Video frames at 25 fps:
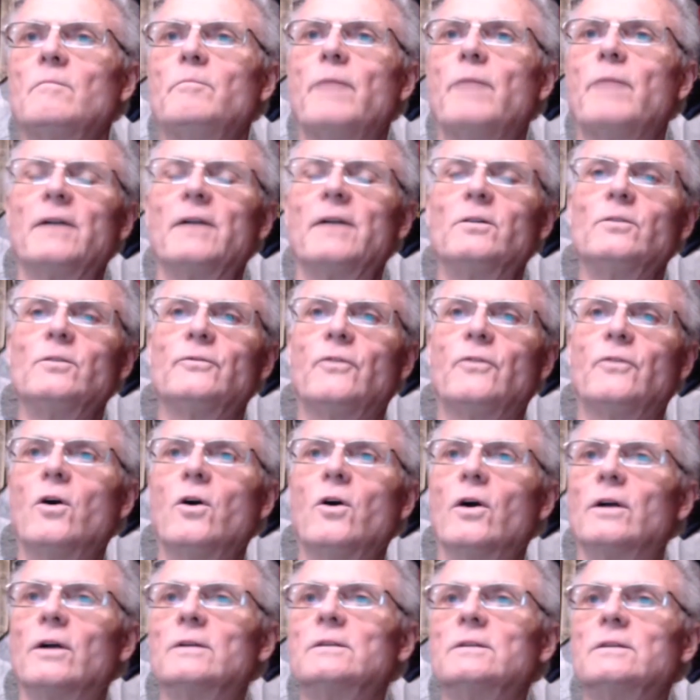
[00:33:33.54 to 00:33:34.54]
Panel
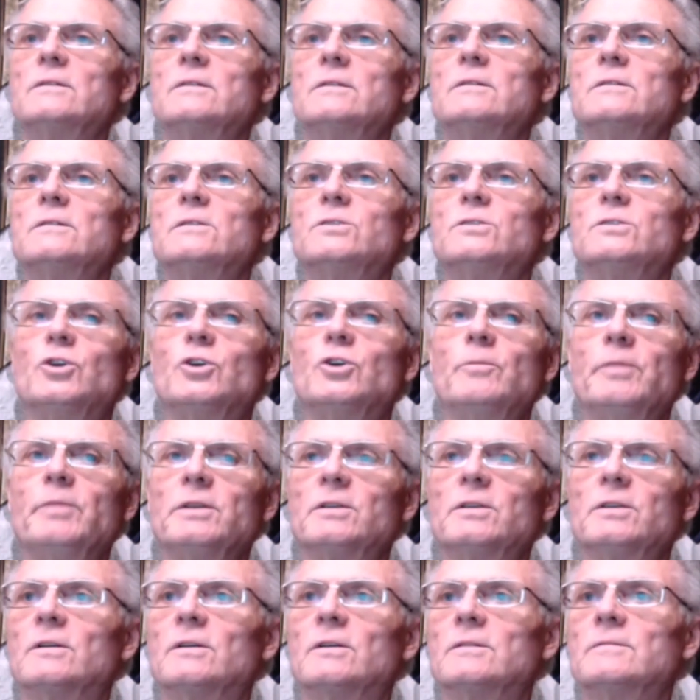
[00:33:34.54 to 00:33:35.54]
4,
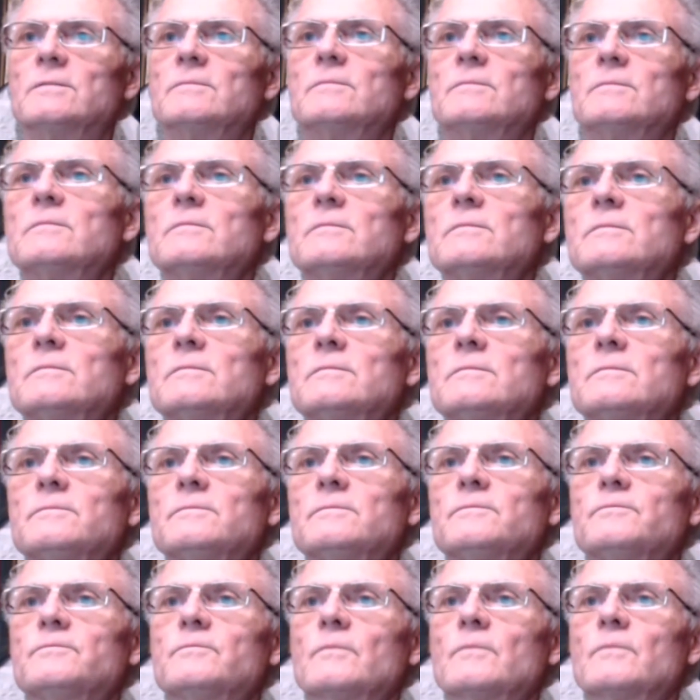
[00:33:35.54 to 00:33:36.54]
Jupiter,
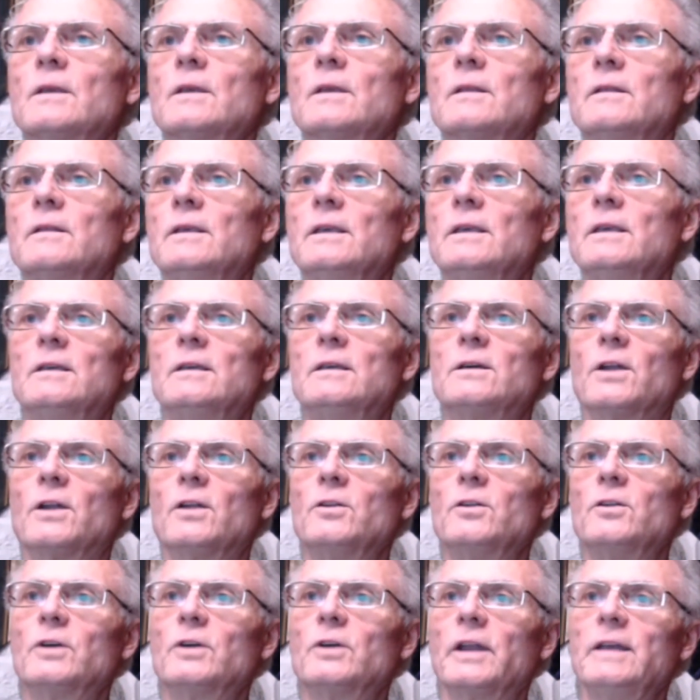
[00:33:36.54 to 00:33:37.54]
the
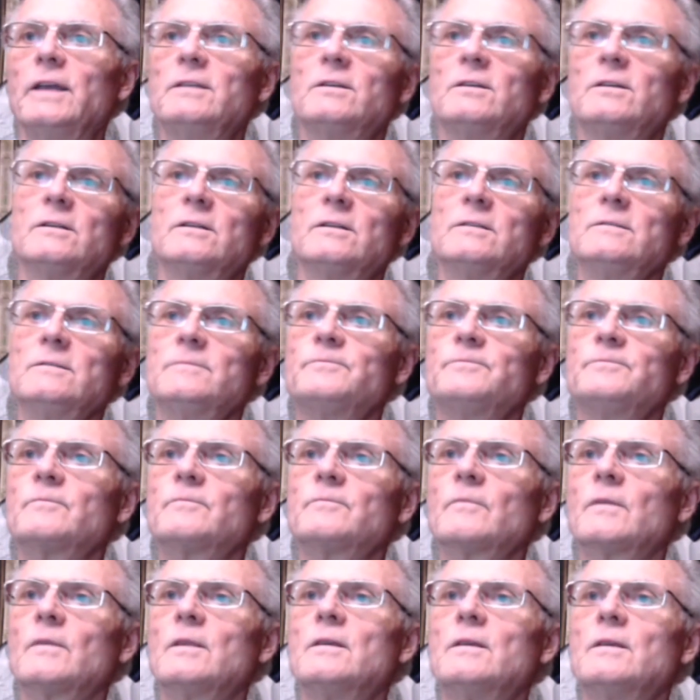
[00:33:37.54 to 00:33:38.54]
chronocrator,
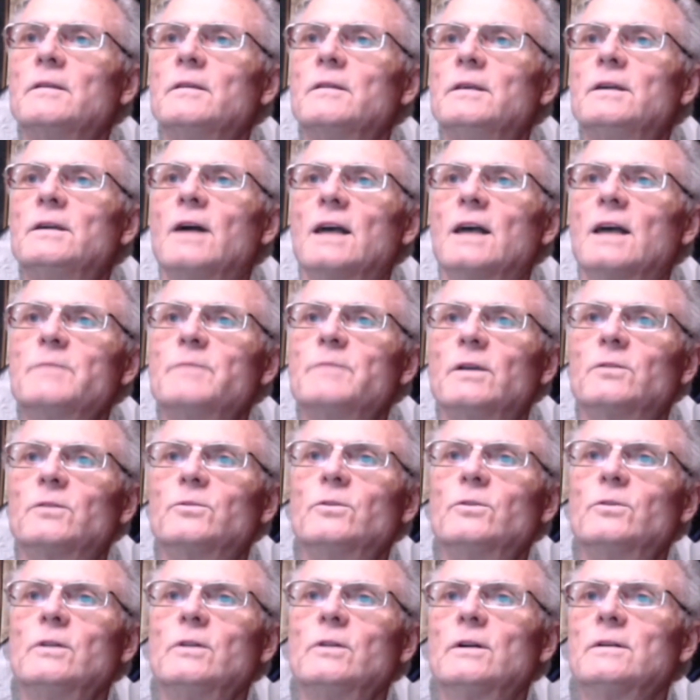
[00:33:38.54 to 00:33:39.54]
the cosmic
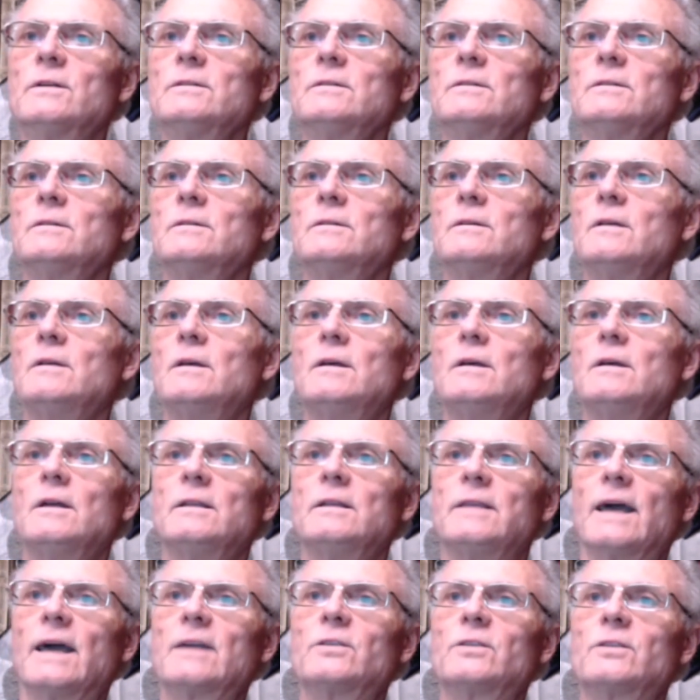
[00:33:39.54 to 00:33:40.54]
ruler,
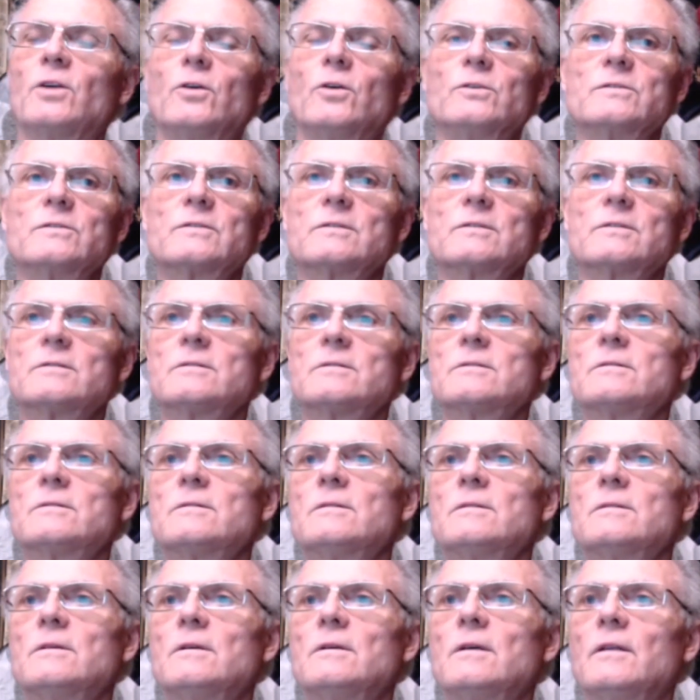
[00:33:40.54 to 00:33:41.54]
Tectos,
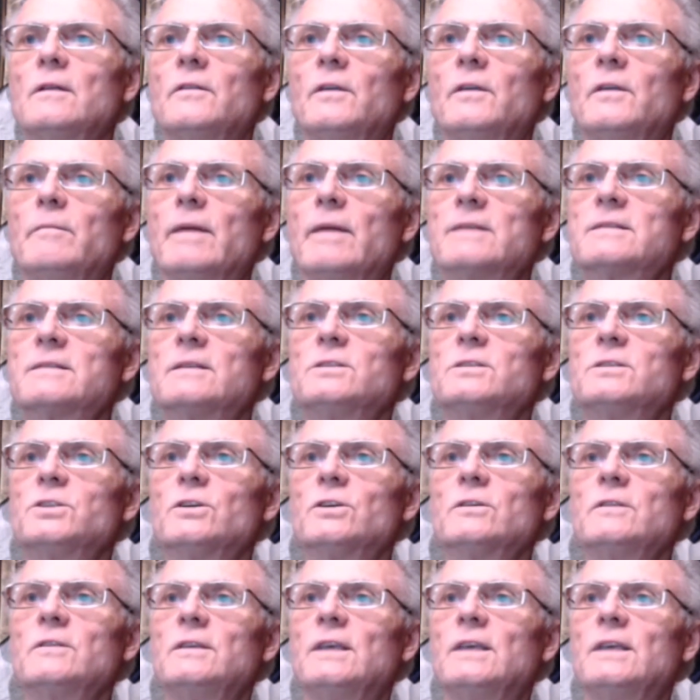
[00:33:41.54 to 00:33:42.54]
the
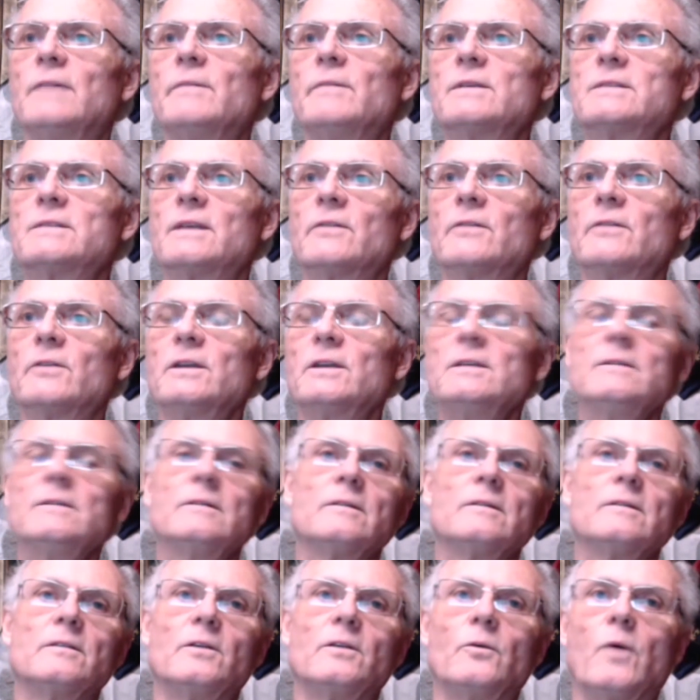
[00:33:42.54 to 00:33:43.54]
messenger, the emissary,
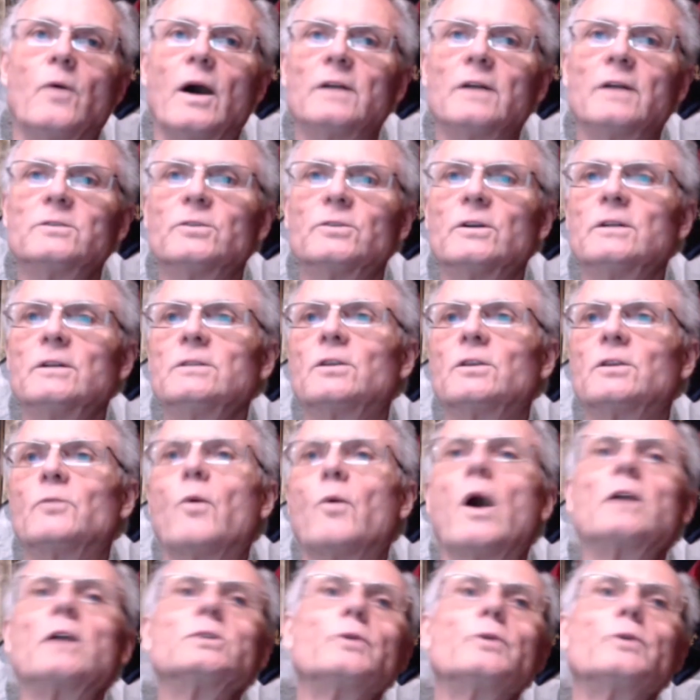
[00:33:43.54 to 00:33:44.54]
the wanderer, the
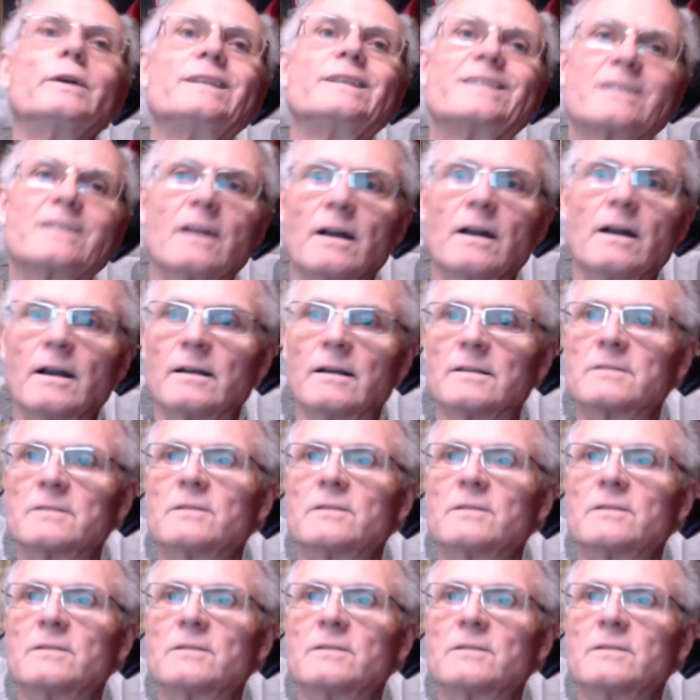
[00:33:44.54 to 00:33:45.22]
wandering star.